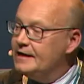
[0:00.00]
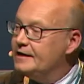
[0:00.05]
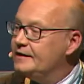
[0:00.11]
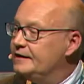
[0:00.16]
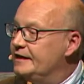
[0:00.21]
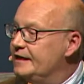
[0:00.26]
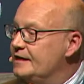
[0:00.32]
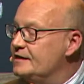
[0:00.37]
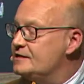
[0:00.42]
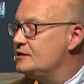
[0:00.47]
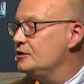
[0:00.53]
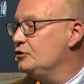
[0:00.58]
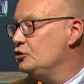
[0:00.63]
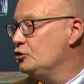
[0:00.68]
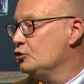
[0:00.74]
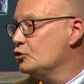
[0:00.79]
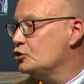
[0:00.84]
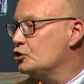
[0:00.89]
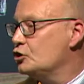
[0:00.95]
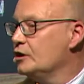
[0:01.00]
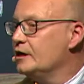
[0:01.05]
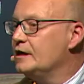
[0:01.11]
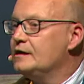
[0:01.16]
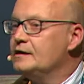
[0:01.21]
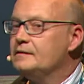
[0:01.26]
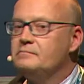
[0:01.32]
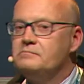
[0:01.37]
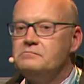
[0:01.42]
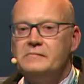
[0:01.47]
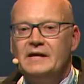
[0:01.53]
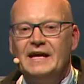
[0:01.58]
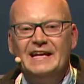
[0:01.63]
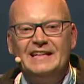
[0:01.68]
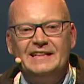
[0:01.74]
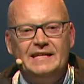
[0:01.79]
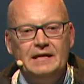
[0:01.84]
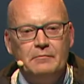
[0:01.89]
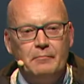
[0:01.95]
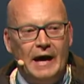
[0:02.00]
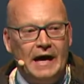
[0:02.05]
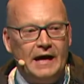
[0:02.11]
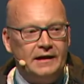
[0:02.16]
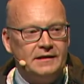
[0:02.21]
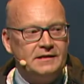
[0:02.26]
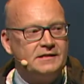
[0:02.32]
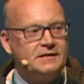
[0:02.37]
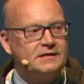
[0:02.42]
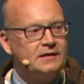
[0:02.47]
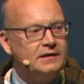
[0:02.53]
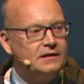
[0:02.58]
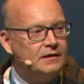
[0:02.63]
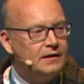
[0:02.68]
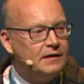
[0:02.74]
the institutional demands,